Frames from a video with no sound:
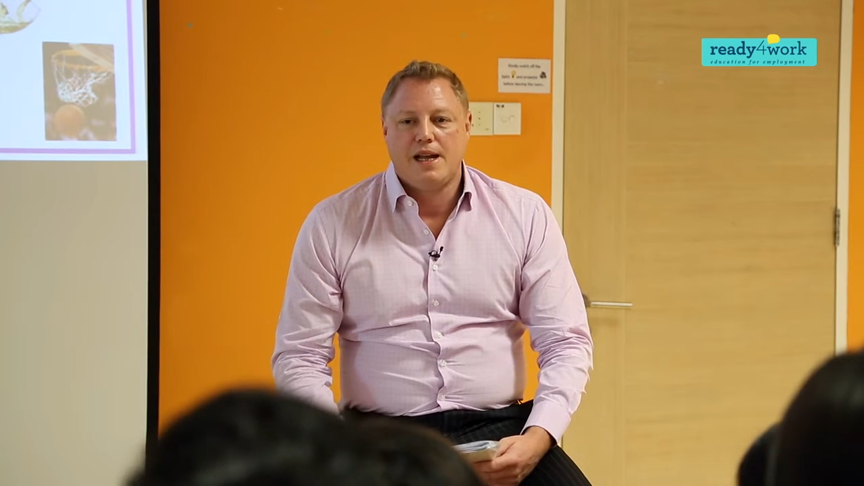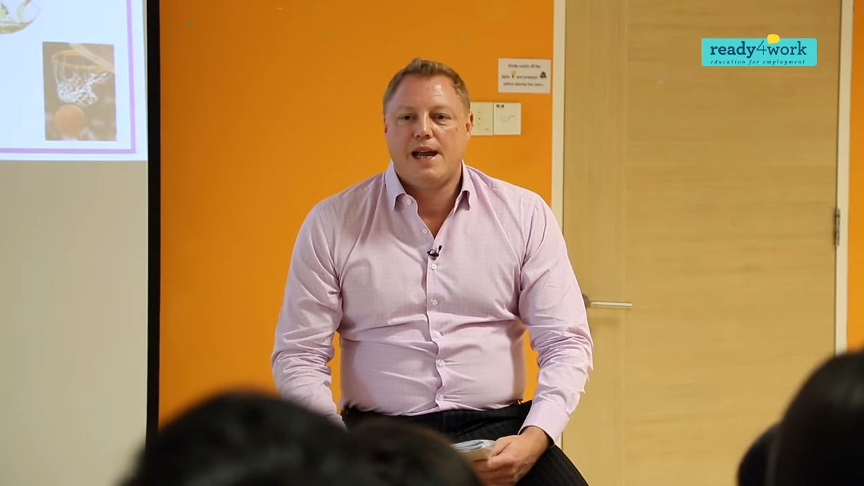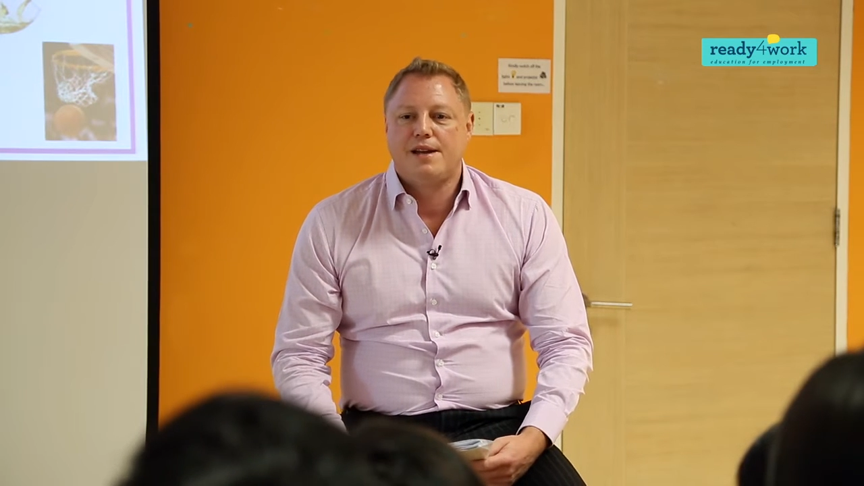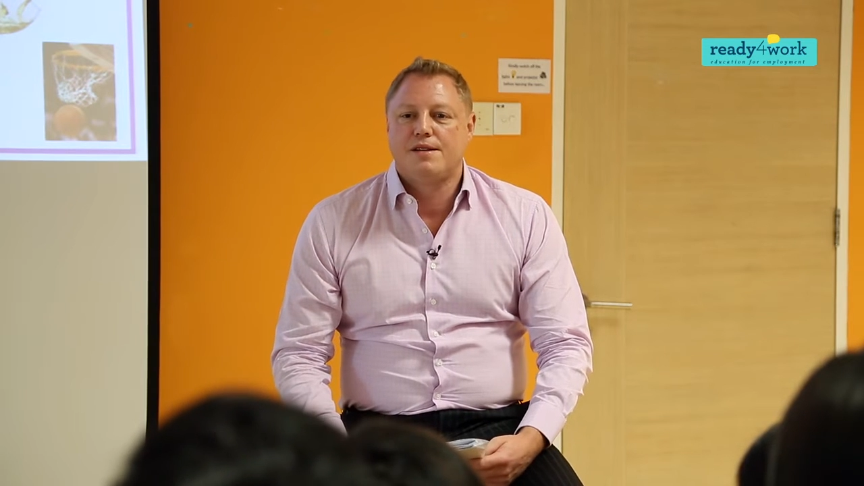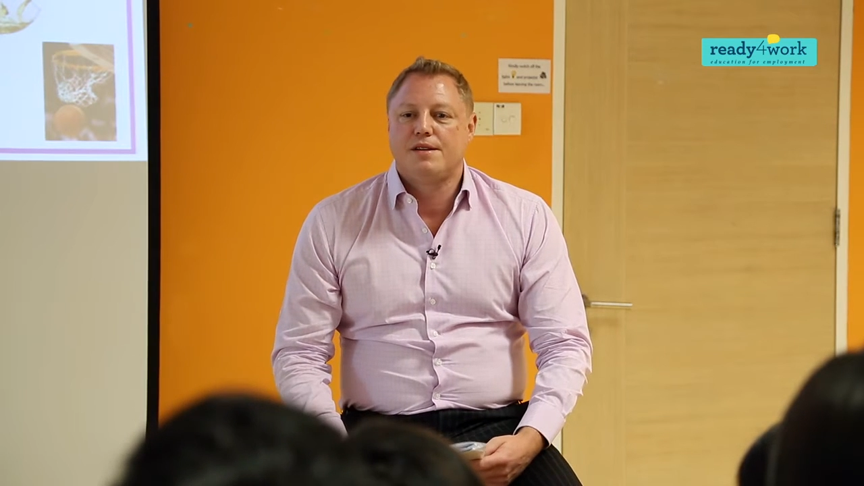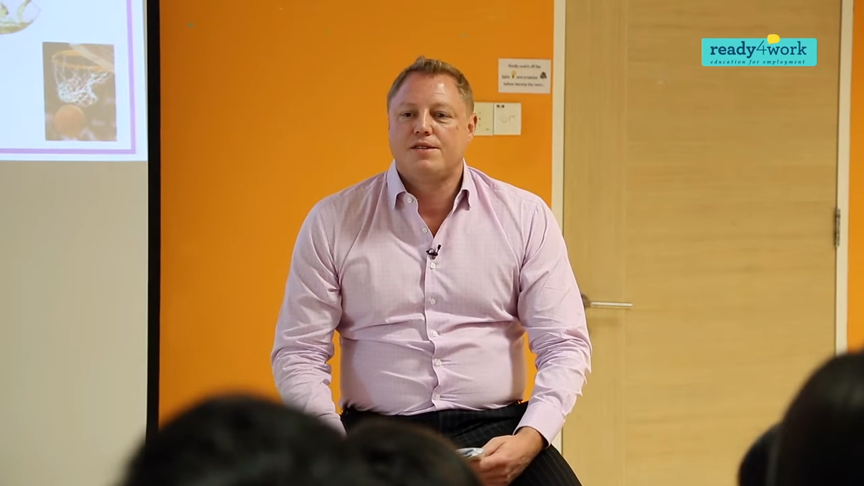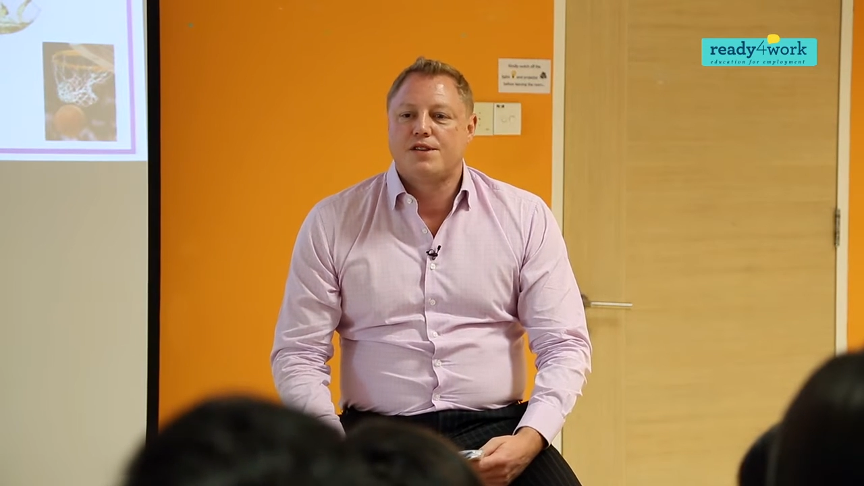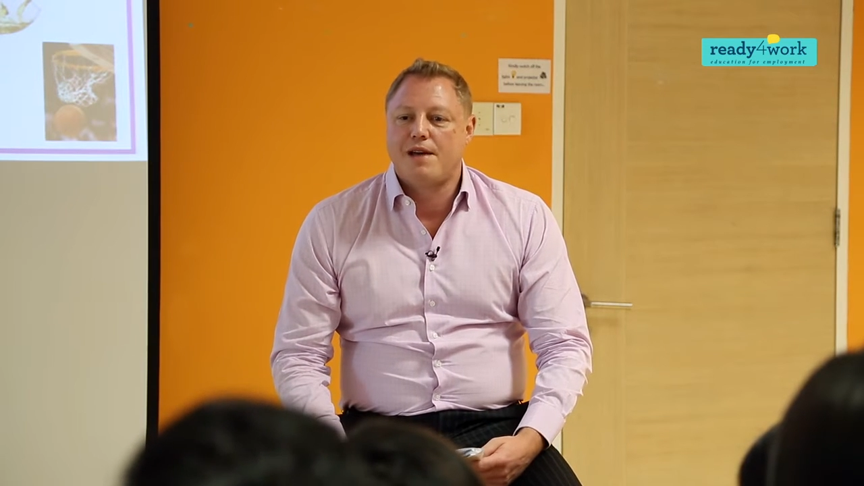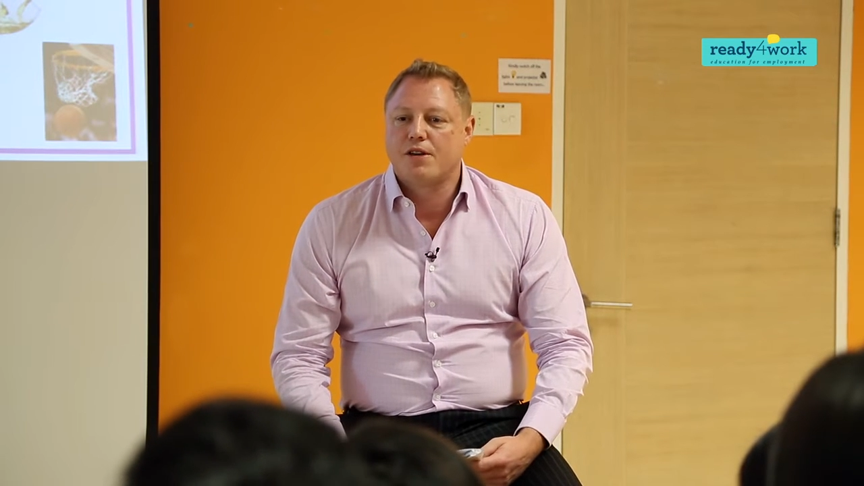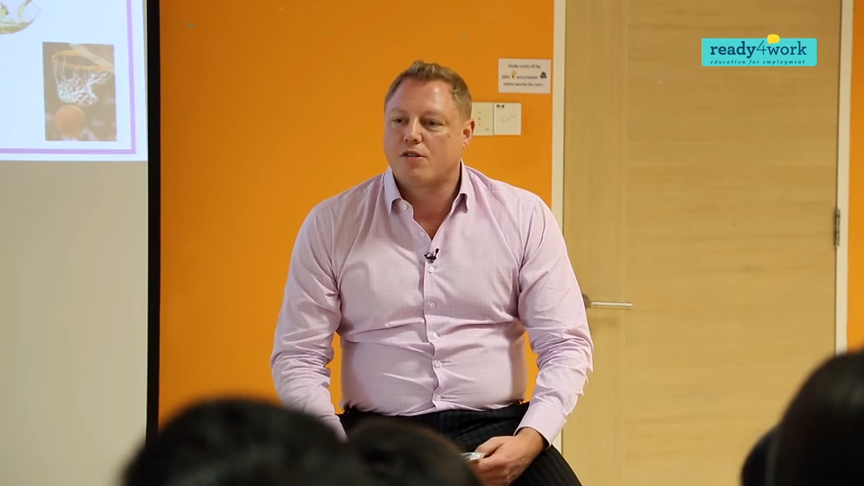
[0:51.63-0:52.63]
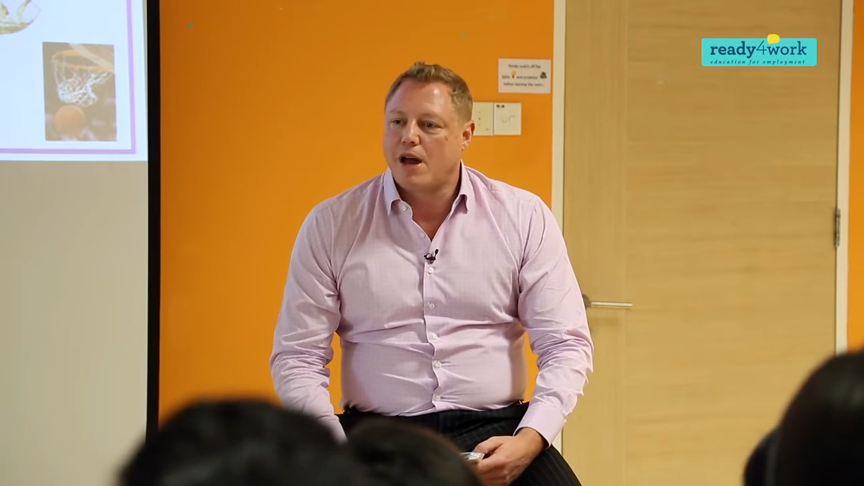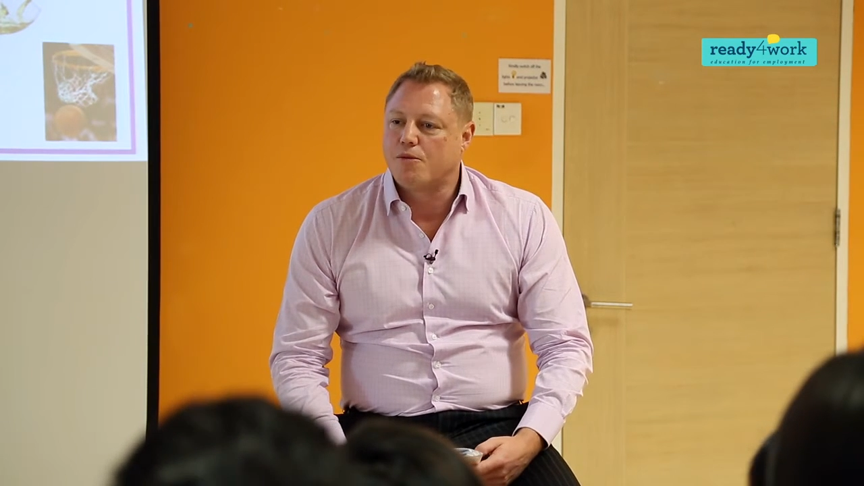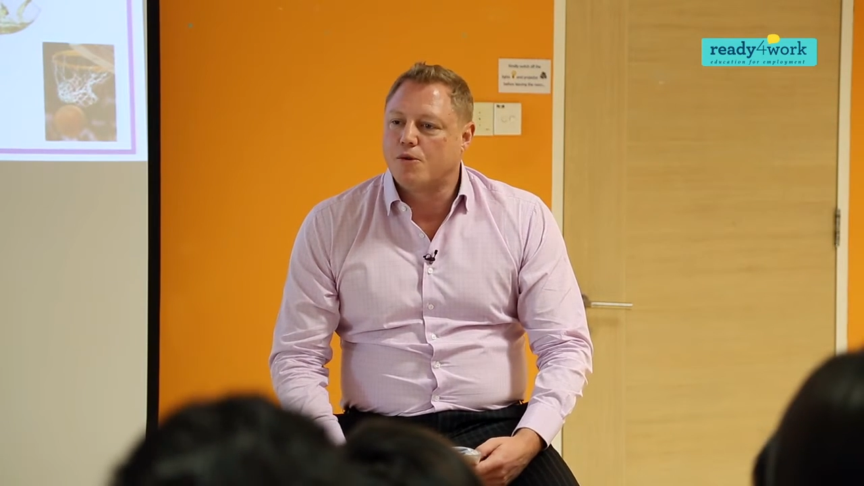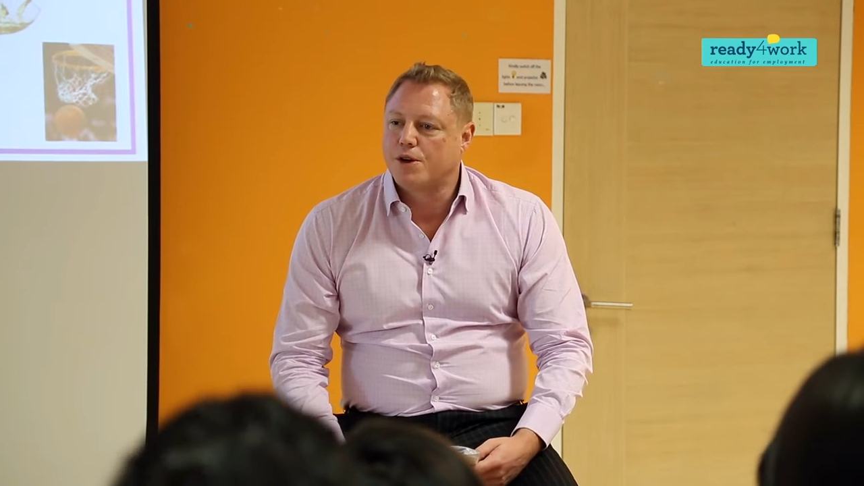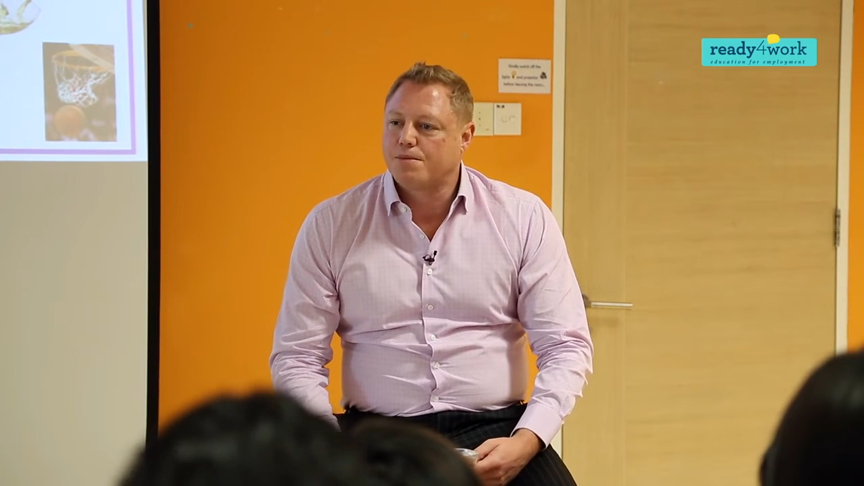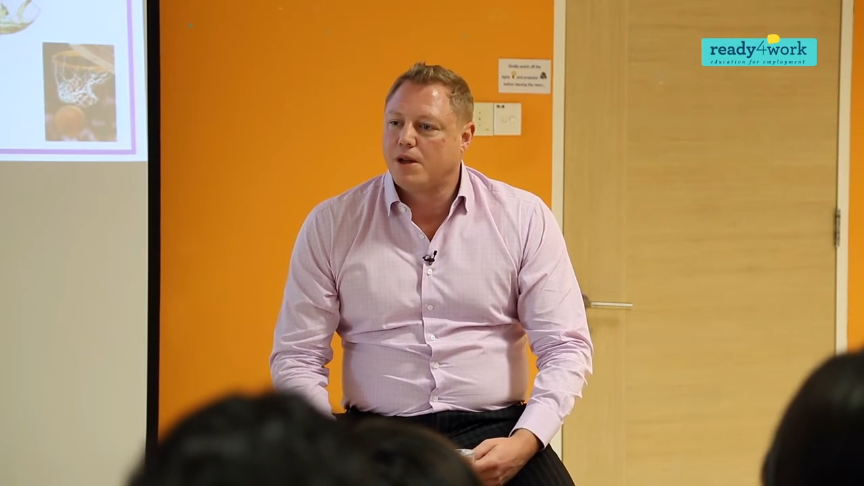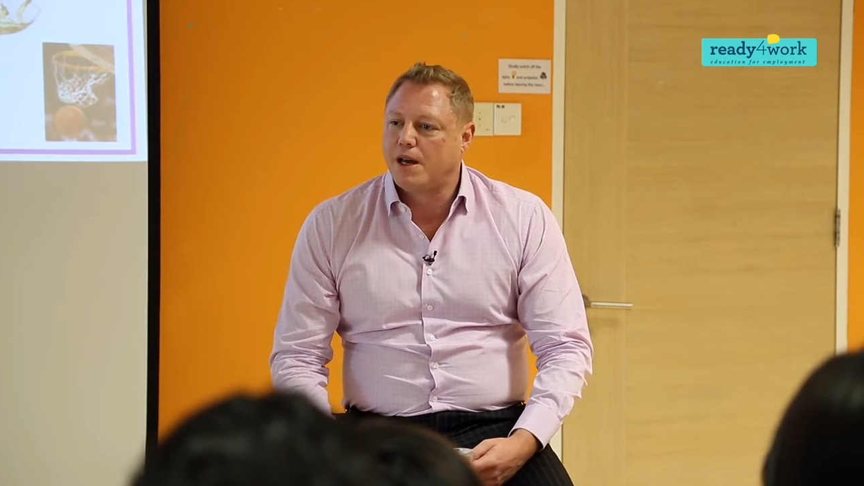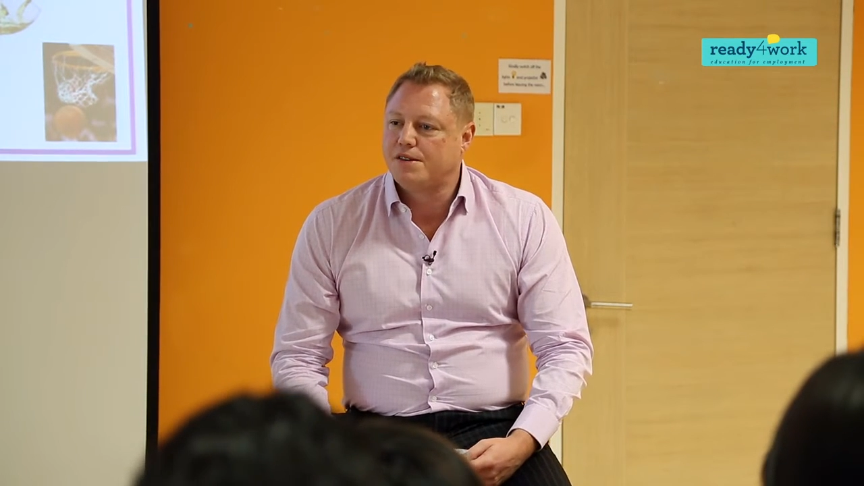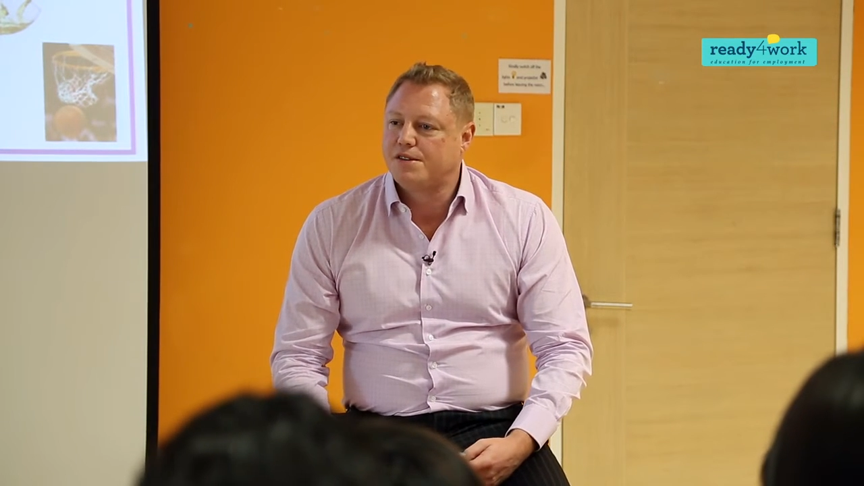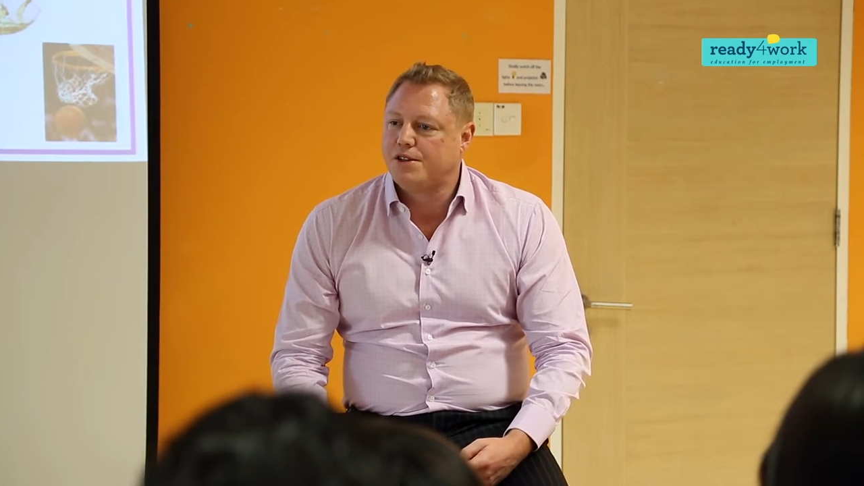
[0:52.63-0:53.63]
And to have a great
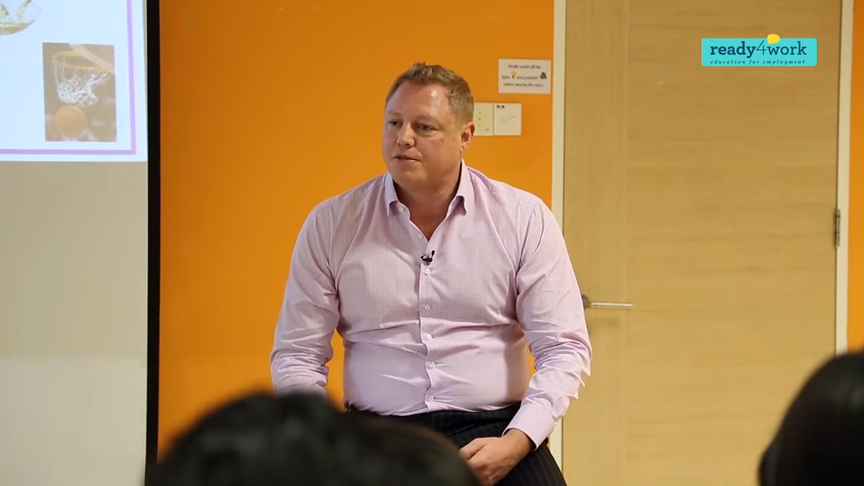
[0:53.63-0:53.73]
workplace,